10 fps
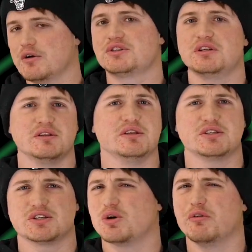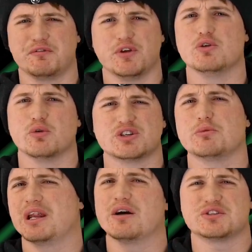ousted and there's this whole feud, or he's not
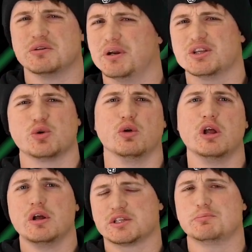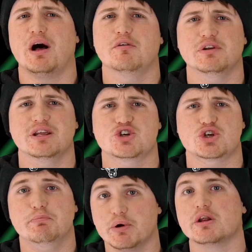been ousted, but it's all, there's a battle for
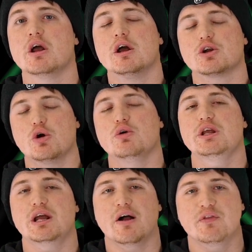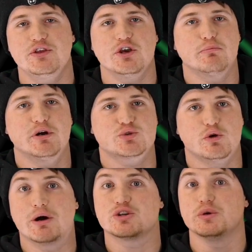leadership. But Cody and the Young Bucks were
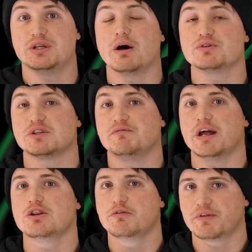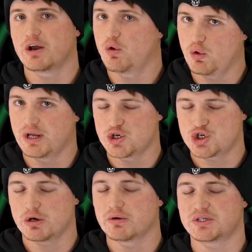about to announce the venue for their All In
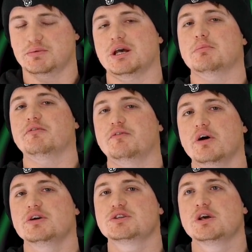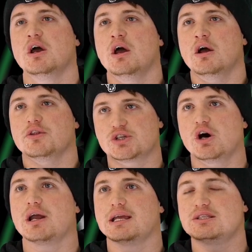show on September 1st. The
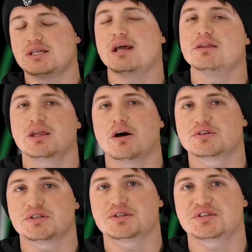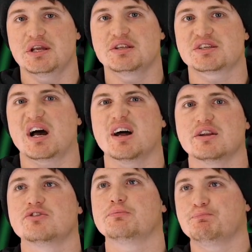target is 10,000 seats,
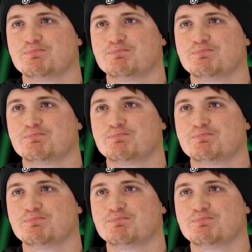and